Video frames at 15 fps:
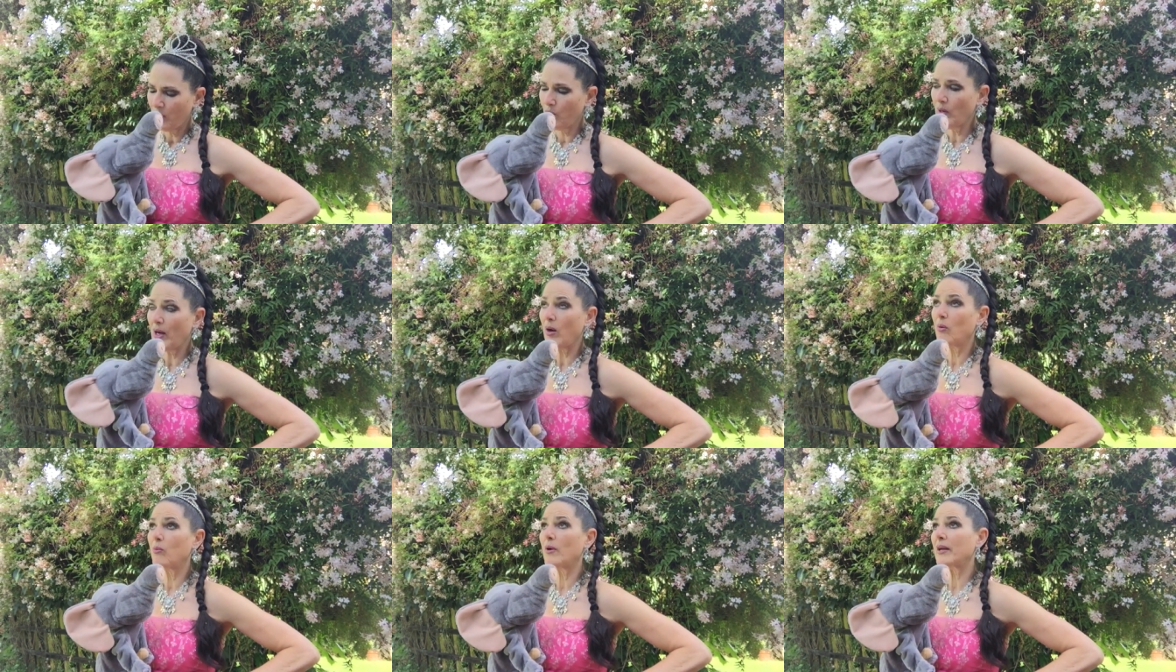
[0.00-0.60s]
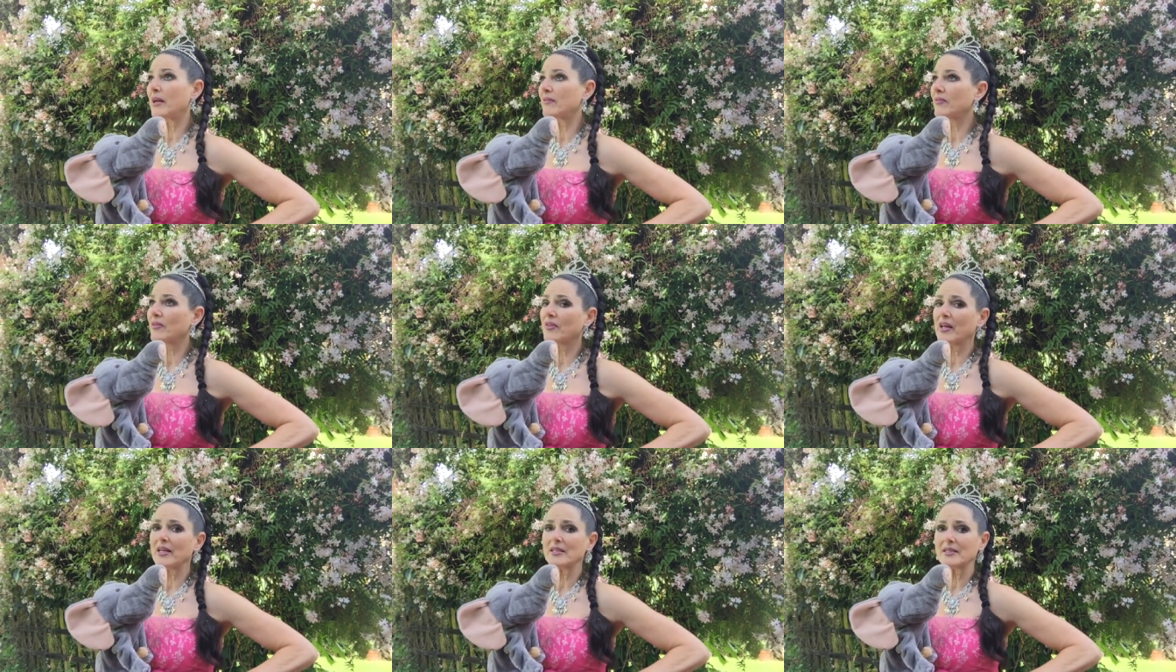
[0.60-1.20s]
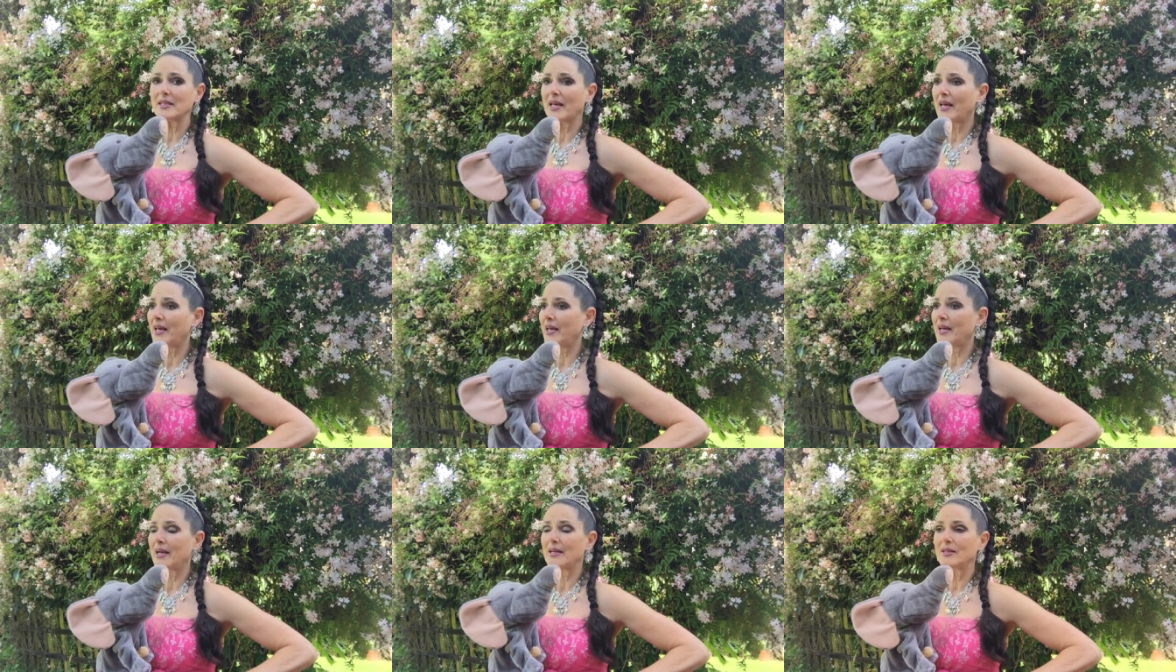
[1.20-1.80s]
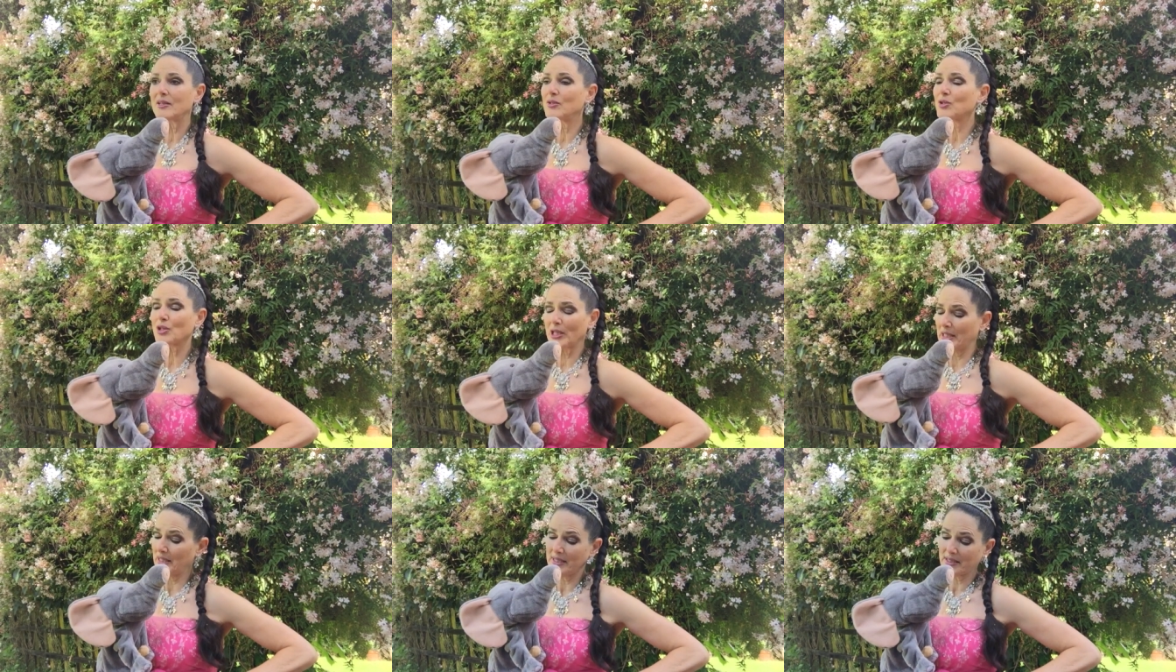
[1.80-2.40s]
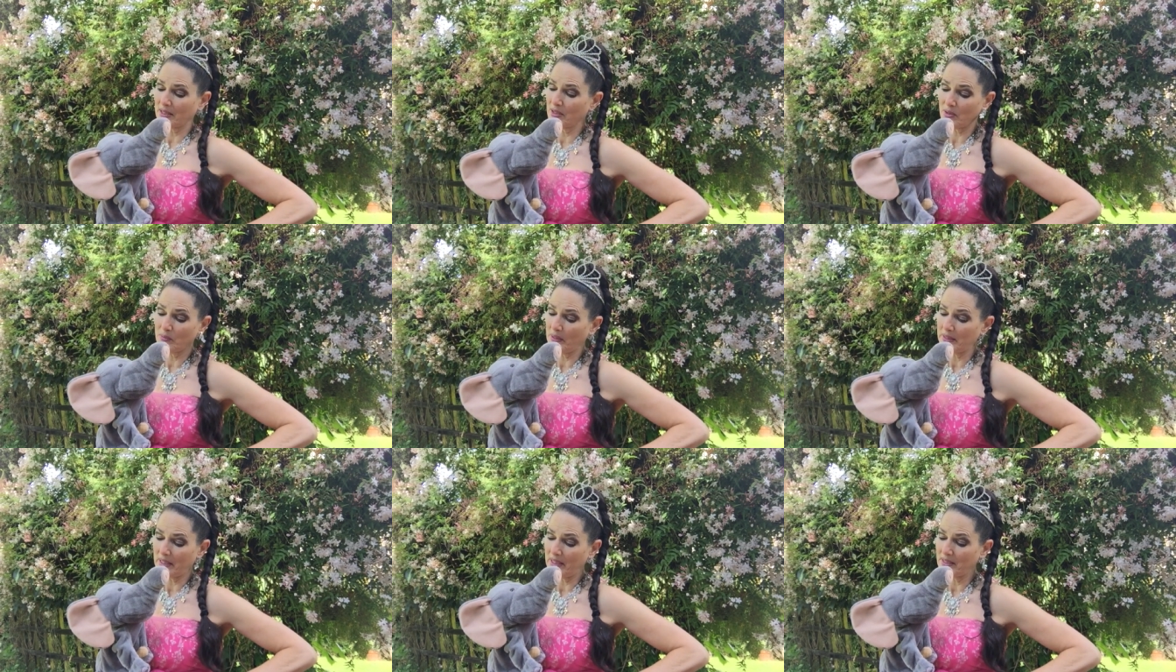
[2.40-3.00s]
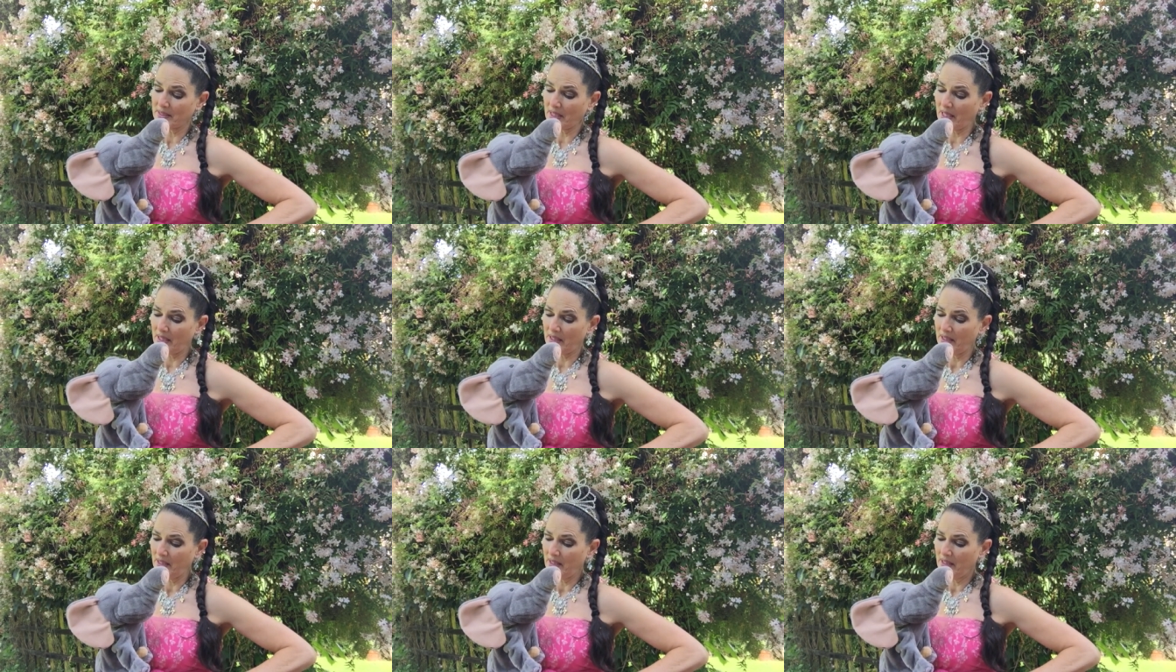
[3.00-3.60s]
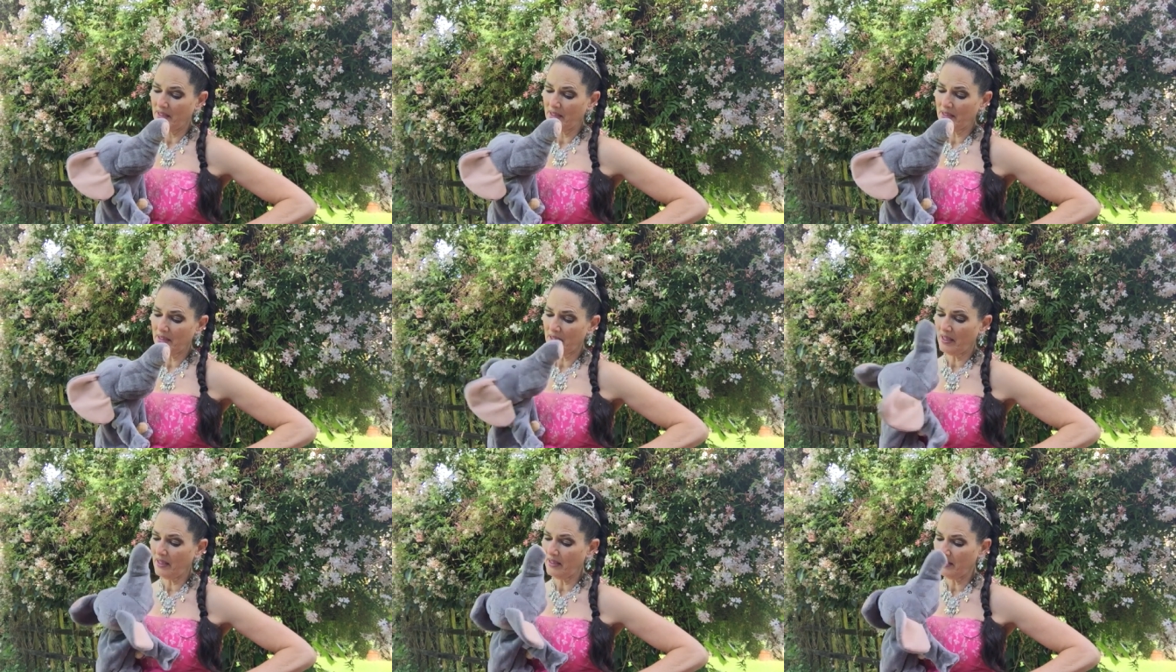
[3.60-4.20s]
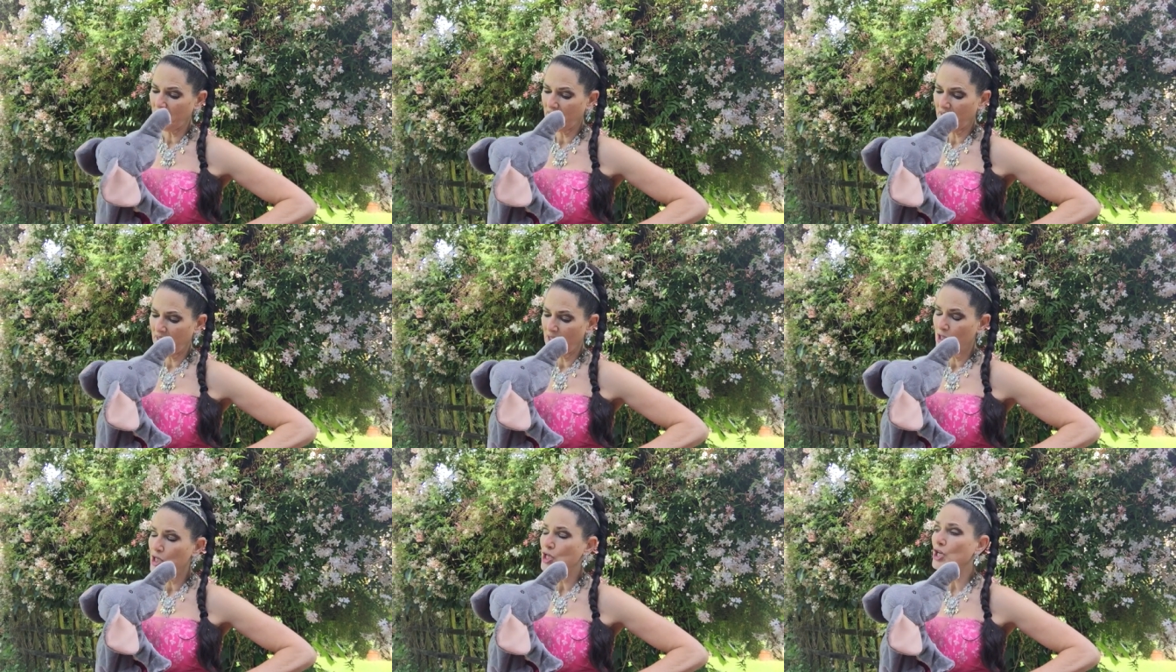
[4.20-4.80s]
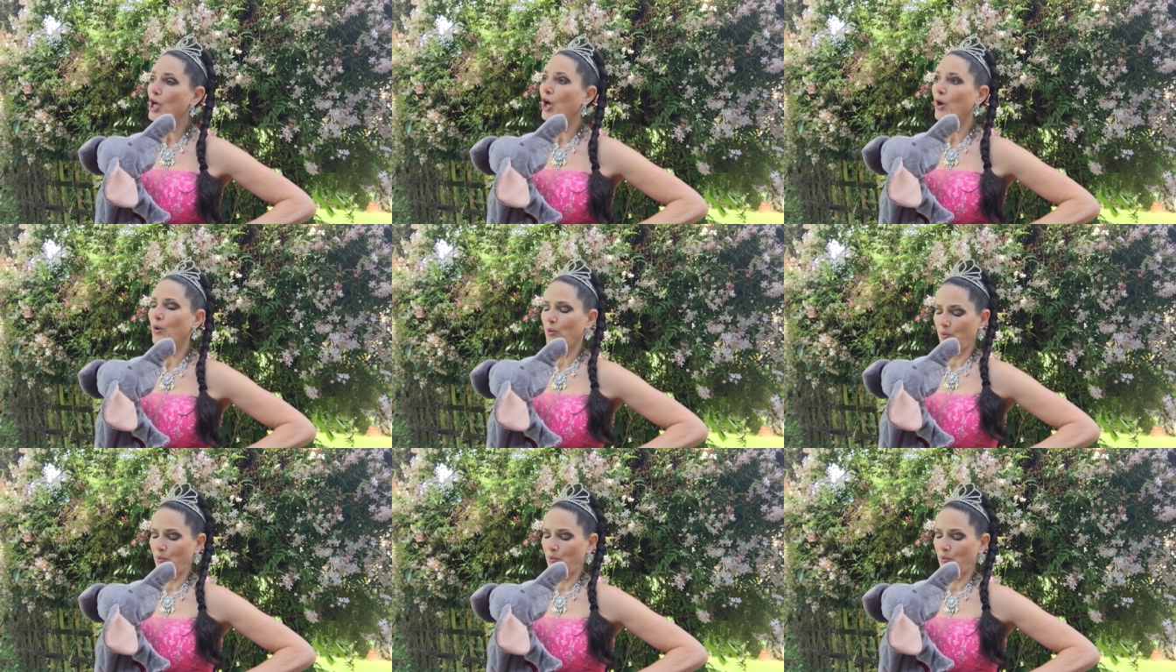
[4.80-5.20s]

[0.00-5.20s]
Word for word: Well, whatever they say, you shouldn't listen to what they say. No? No.